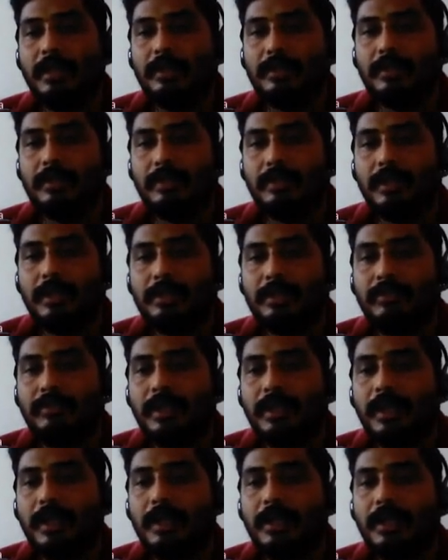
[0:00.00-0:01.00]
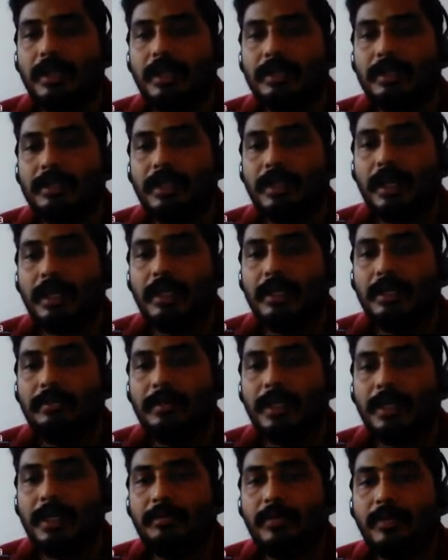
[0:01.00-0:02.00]
So this we call it as
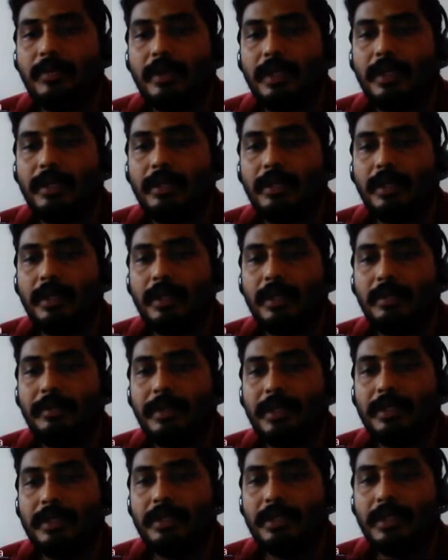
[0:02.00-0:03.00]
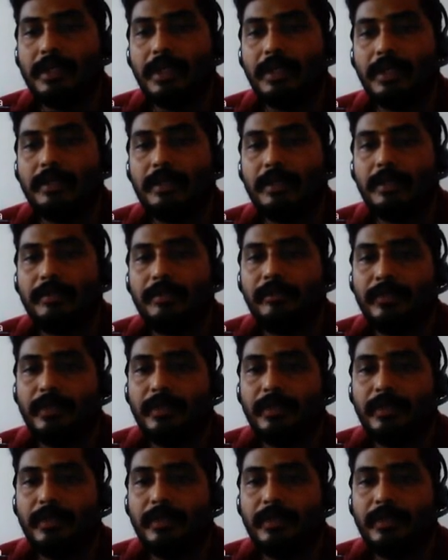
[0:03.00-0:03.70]
ultimate point, ultimate strength.